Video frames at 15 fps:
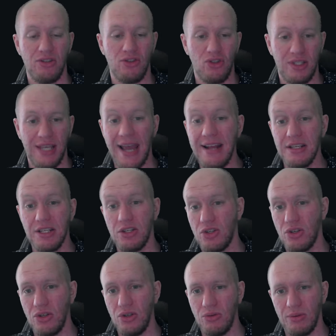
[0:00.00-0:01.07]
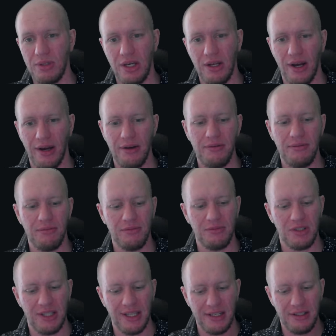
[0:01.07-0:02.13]
tend to do,
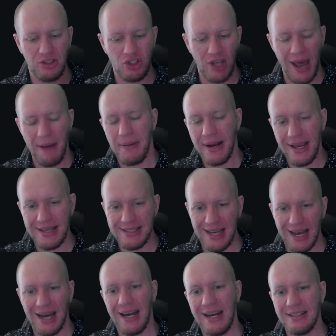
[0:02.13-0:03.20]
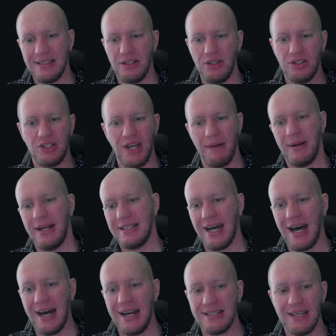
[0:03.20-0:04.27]
the Japanese artists and use Japanese
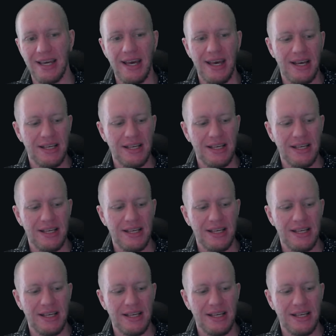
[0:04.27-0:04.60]
artists,